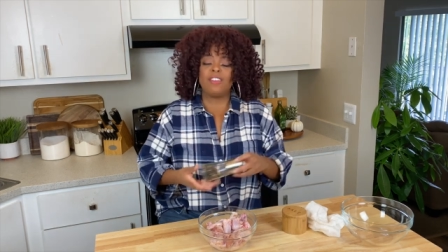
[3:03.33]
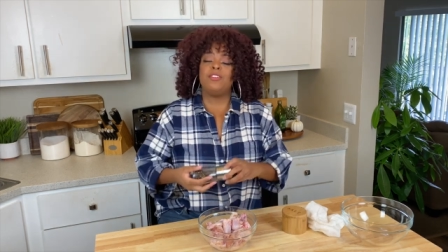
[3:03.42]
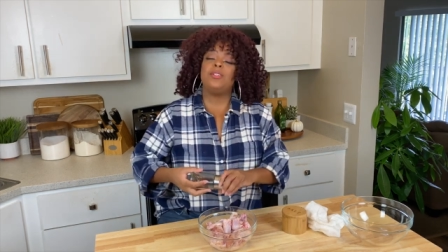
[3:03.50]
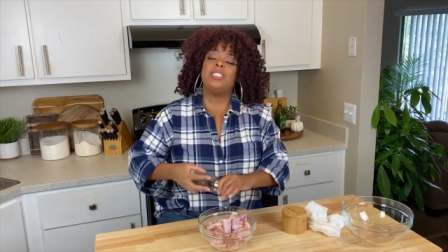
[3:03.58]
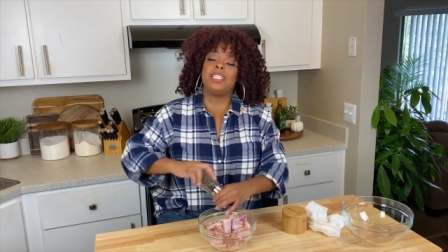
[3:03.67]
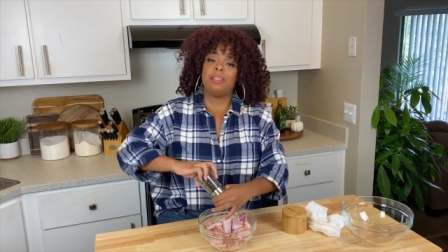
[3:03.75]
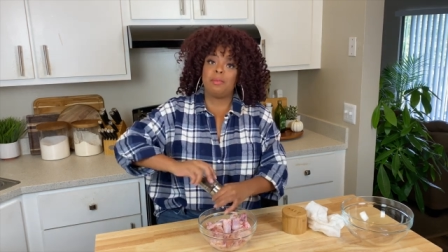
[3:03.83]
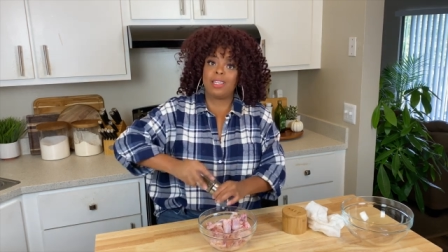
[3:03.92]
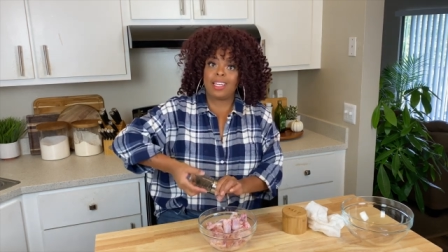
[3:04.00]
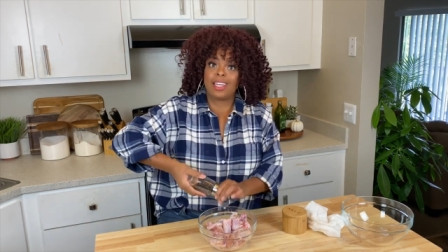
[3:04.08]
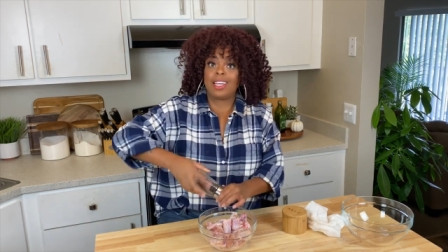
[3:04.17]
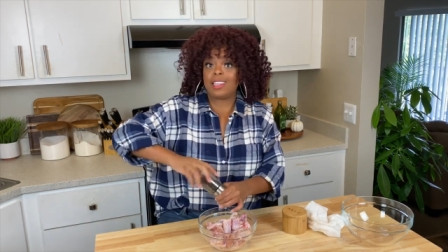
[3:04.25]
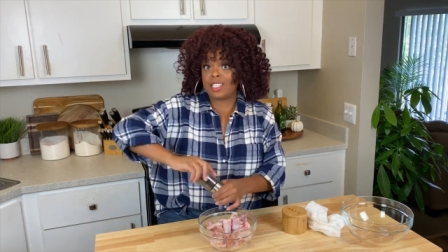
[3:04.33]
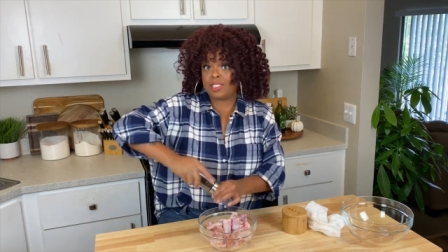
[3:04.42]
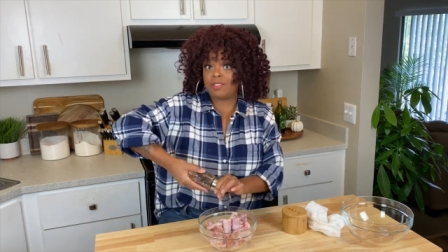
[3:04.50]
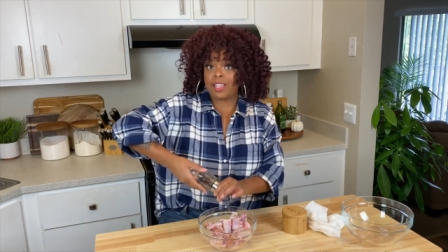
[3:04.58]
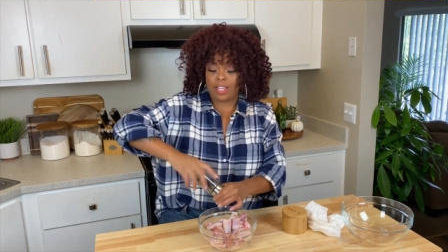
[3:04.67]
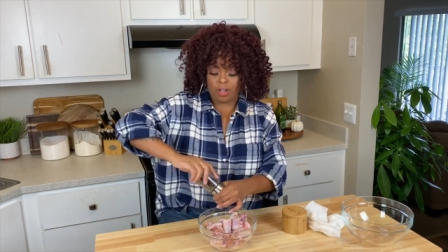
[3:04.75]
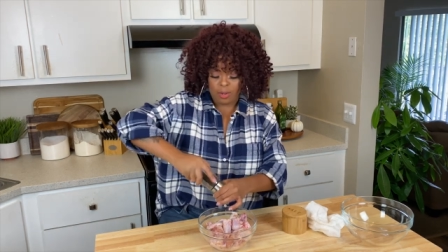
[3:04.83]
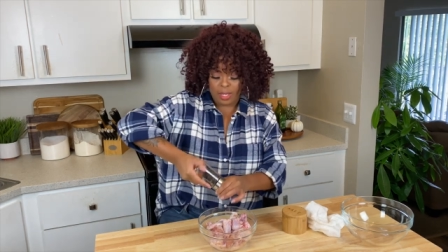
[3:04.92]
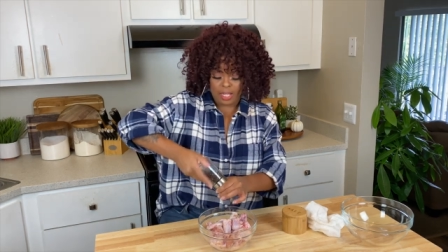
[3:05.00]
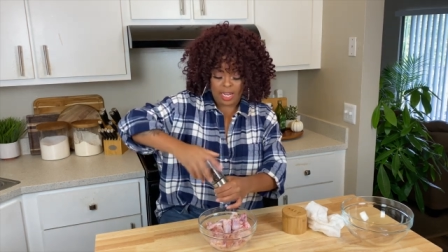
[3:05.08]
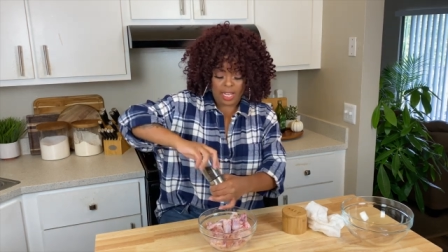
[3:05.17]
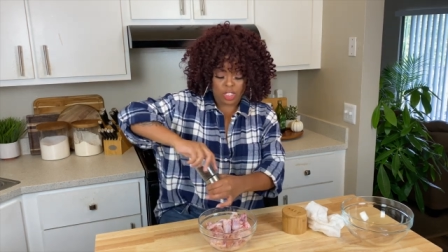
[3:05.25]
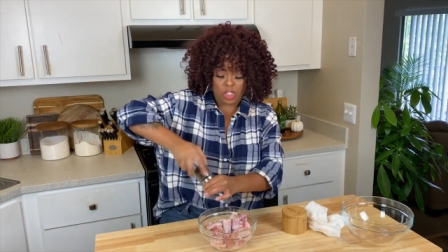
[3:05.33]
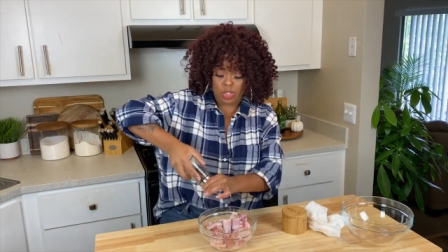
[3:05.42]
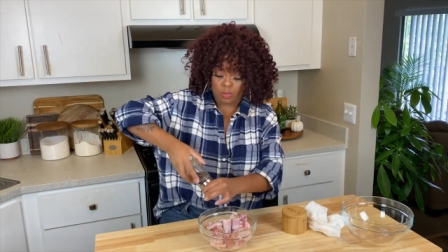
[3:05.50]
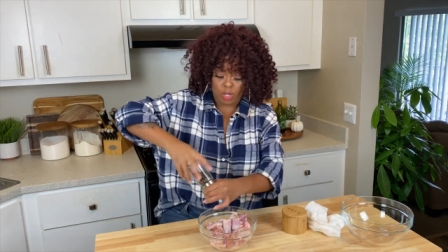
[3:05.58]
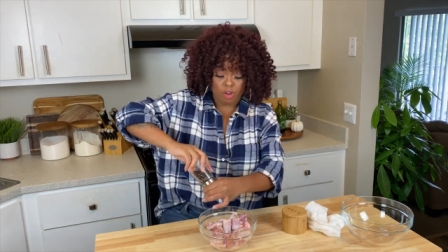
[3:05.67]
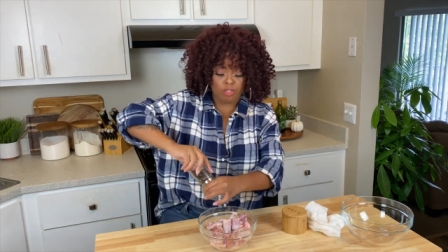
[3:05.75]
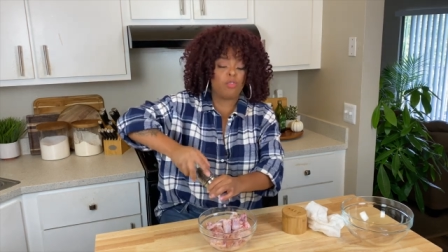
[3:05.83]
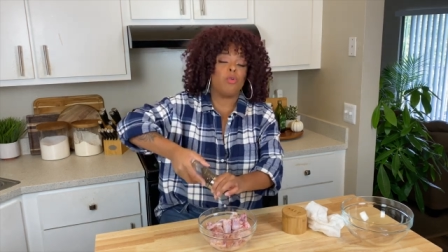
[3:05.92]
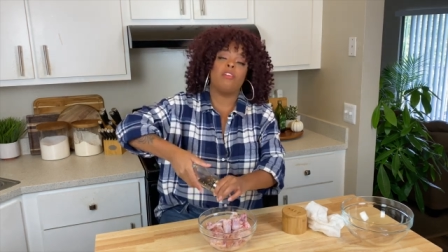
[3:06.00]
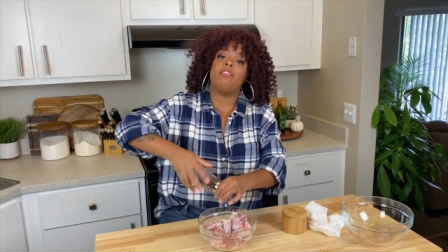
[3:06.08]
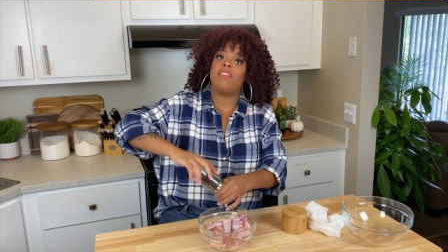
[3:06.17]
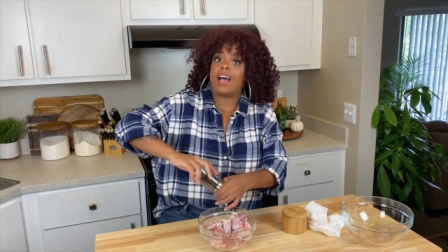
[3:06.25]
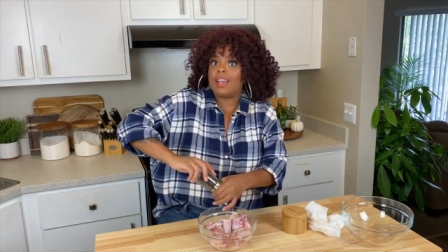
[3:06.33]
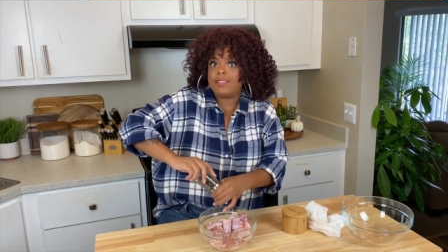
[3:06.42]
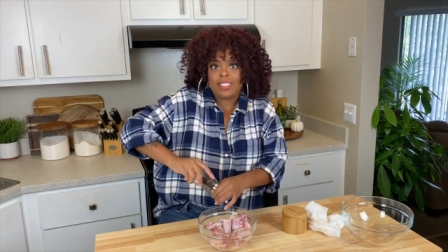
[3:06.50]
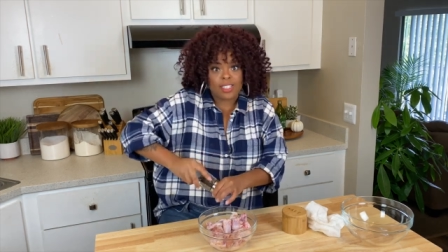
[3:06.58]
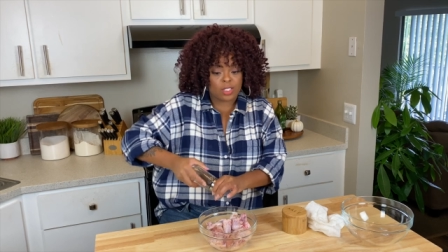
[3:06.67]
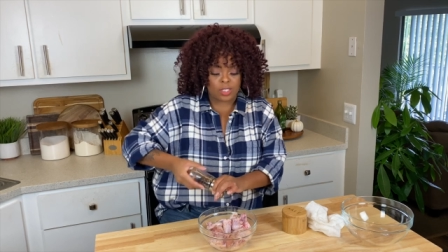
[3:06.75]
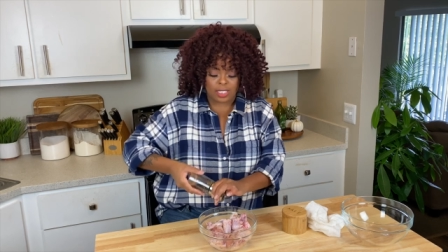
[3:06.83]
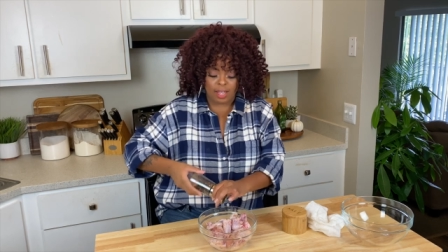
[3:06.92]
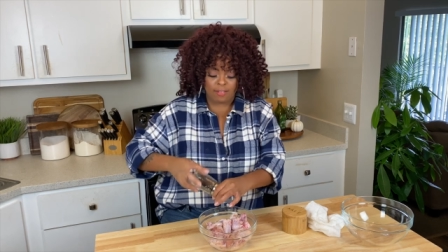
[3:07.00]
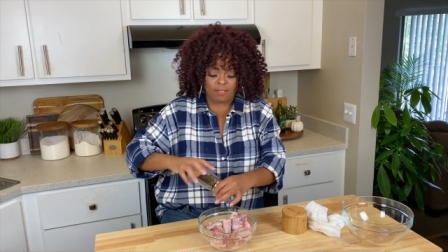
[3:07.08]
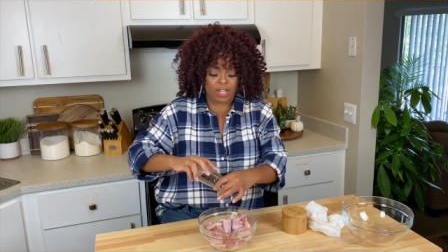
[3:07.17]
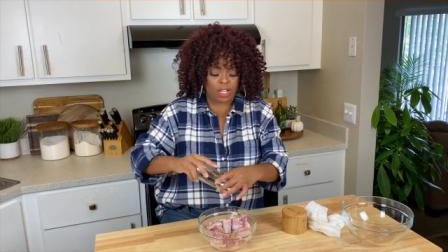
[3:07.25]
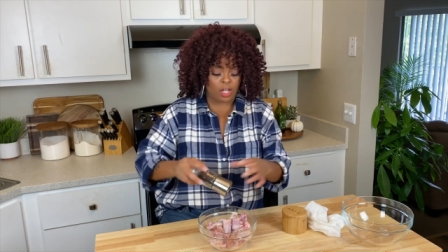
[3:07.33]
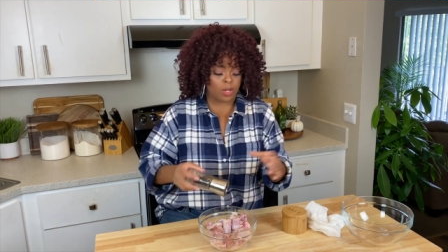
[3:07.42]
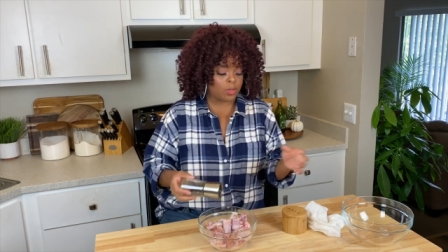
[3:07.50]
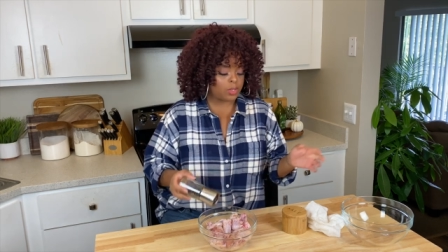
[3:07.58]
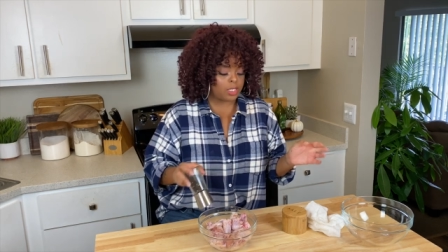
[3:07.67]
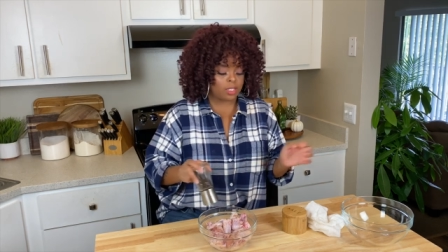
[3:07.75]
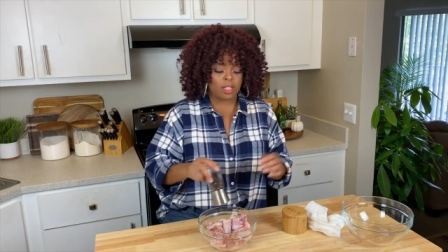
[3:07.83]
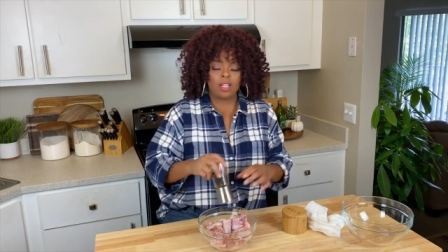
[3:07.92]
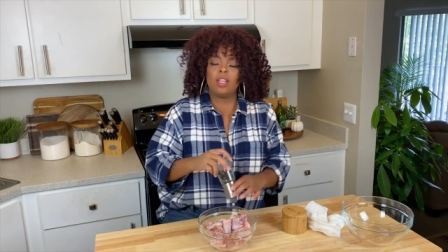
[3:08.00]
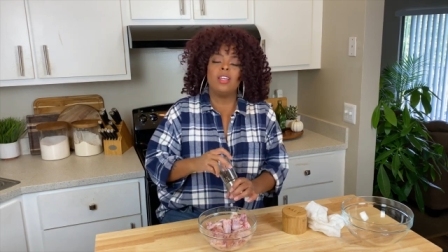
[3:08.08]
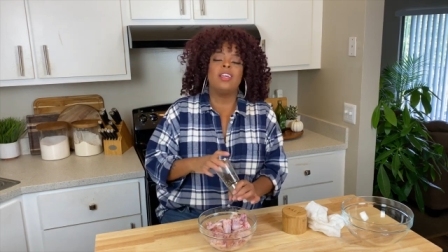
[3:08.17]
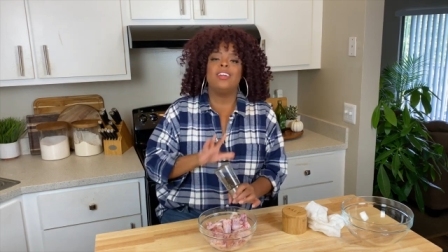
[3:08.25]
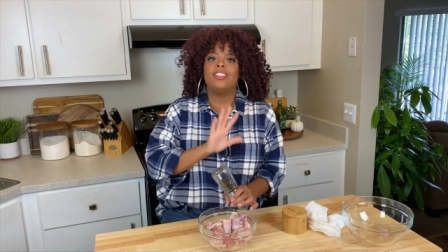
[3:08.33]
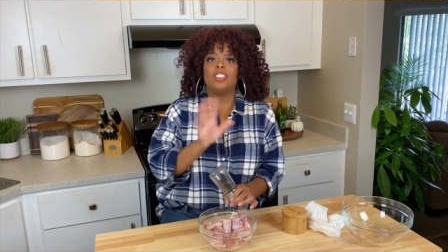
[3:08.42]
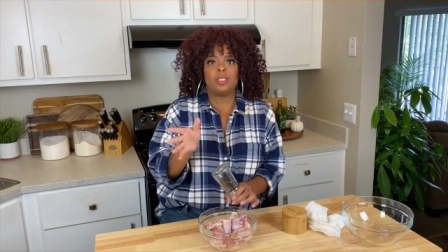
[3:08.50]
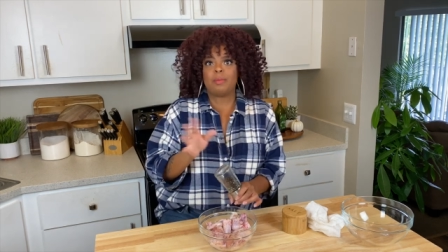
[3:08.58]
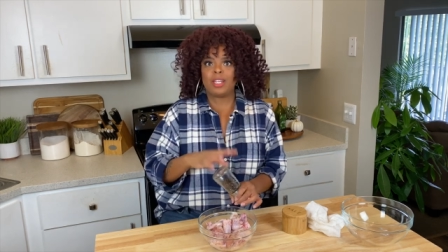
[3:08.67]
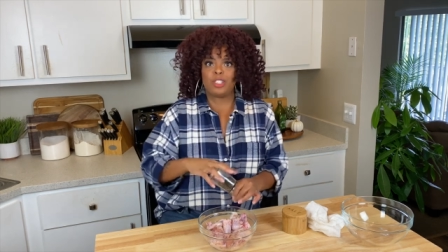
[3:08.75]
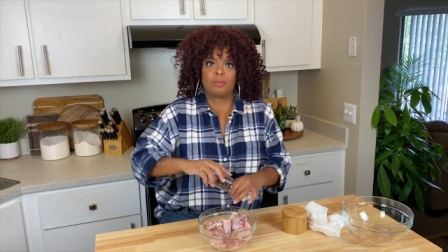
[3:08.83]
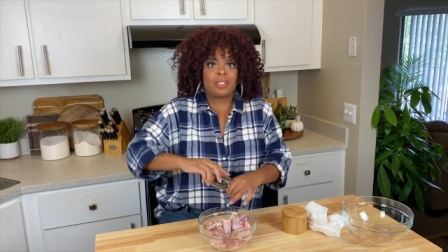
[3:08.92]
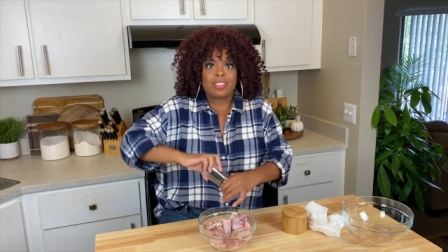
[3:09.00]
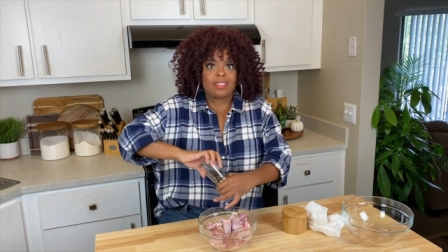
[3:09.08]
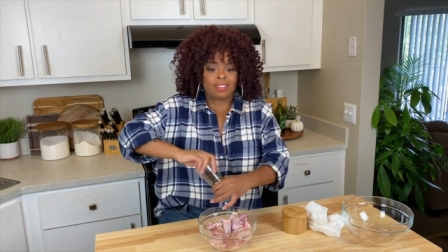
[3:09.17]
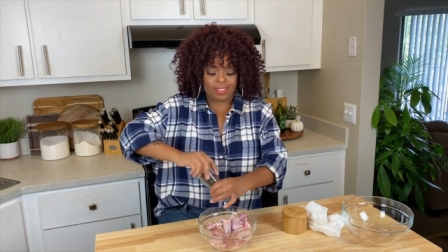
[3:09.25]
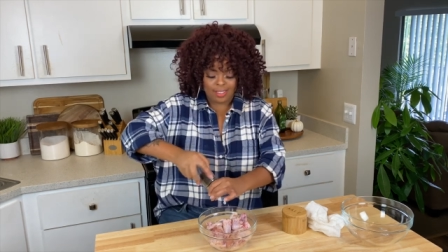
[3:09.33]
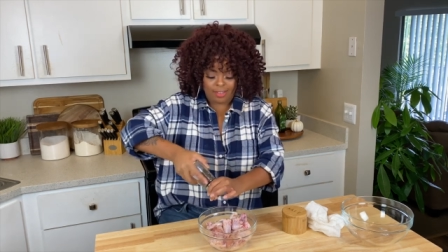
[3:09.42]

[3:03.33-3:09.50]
if you see me in this flannel in the next three or four, five, six or seven videos, just mind your business,